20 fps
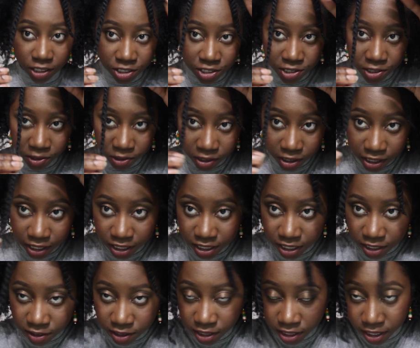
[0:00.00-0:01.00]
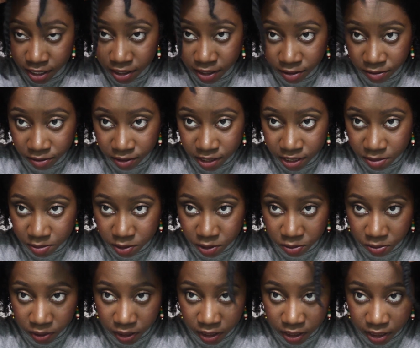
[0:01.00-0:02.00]
So look at the difference
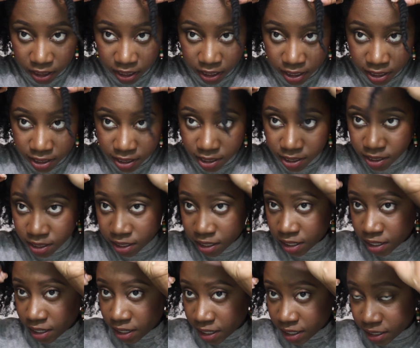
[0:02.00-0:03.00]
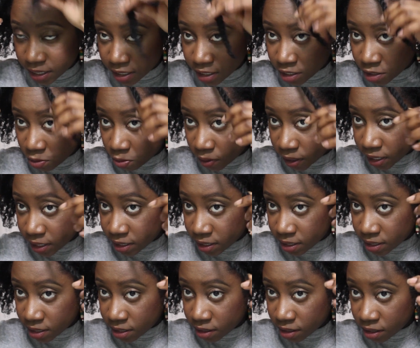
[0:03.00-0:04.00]
between this
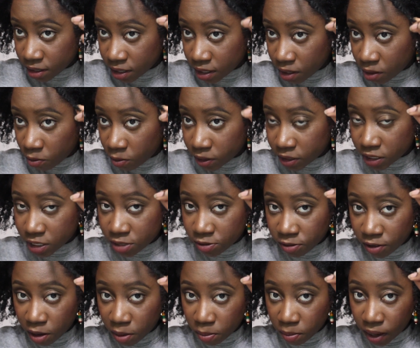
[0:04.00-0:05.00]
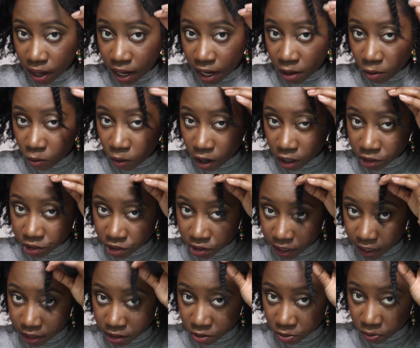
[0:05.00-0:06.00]
twist, which is from my wash
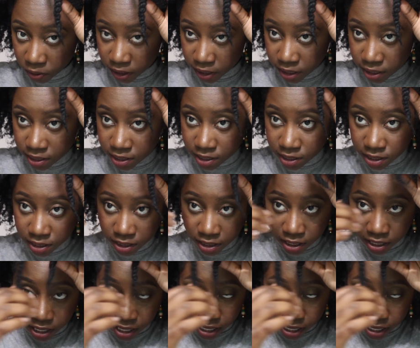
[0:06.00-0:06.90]
day twist,